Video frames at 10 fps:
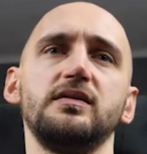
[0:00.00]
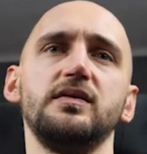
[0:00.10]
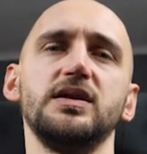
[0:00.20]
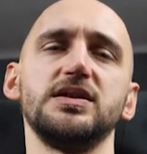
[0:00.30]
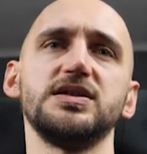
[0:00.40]

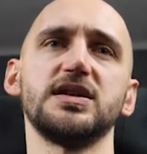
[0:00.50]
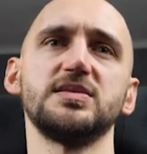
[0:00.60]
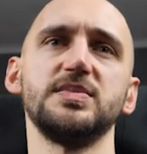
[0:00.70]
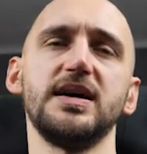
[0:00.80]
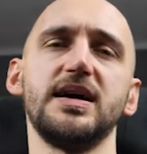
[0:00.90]
Villain checks
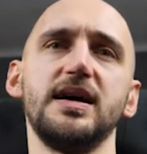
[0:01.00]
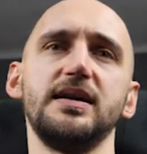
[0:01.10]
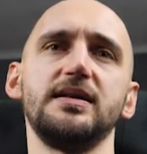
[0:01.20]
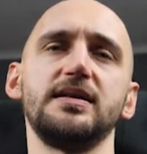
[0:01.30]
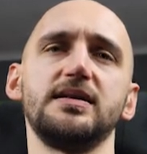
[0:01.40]

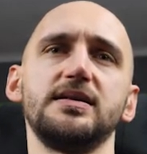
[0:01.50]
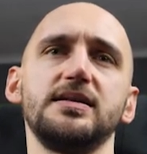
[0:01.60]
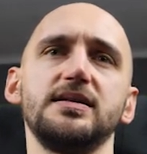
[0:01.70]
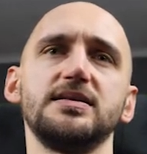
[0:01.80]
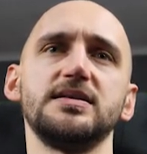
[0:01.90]
behind.
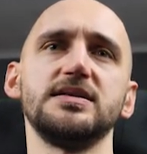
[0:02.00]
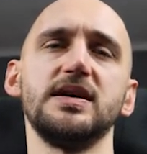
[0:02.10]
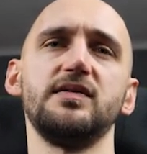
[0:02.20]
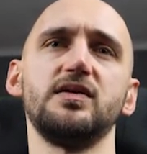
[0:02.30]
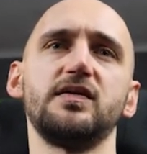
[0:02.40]

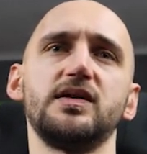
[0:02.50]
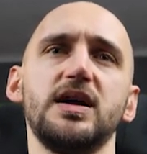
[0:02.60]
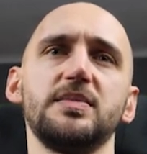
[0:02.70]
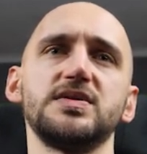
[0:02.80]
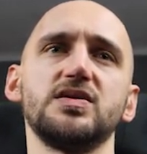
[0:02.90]
7 of
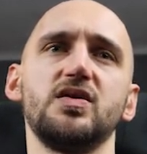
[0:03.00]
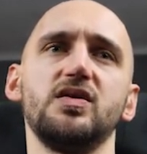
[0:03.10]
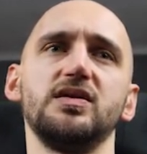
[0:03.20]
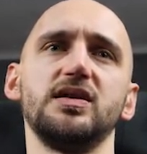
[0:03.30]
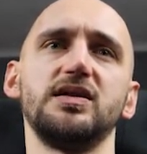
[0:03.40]
clubs
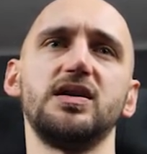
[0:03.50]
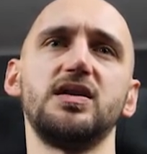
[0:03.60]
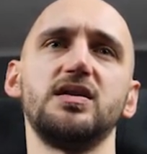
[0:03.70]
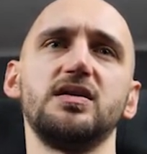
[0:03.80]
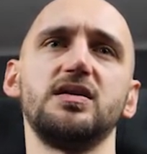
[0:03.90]
on the
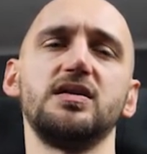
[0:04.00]
turn.